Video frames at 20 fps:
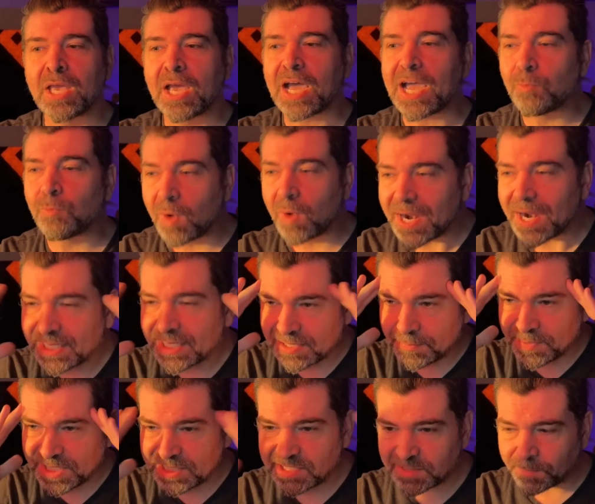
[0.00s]
I want it to
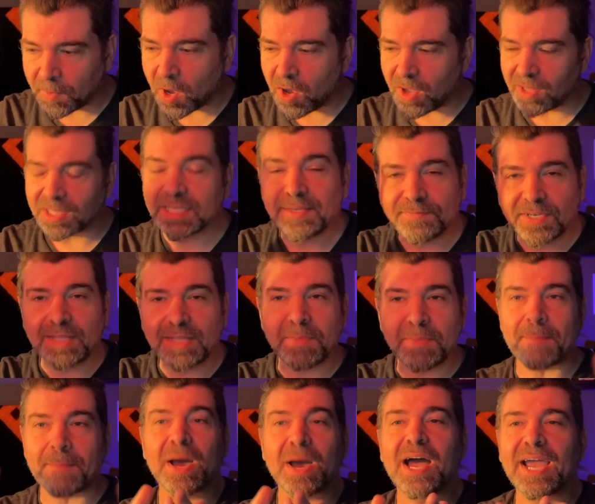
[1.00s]
be small, even in
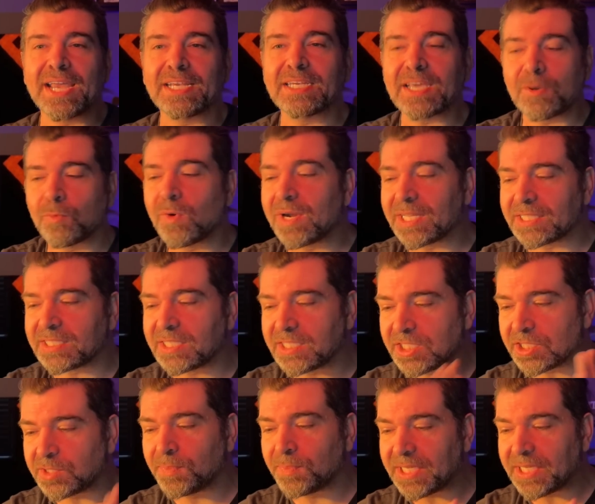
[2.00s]
my mind. I want it to
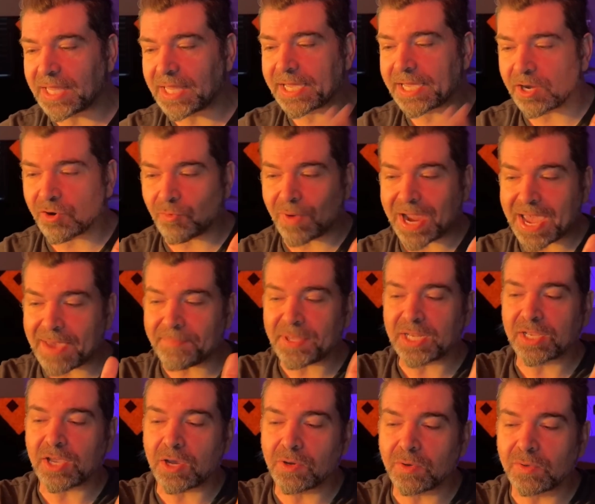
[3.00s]
just be like a grab
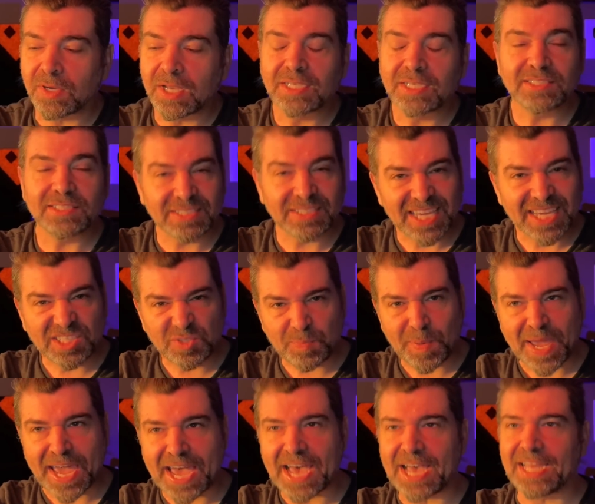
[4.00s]
and go sketch
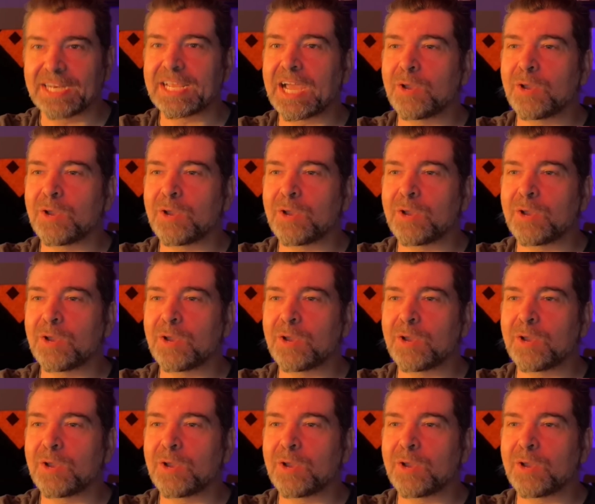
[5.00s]
pad.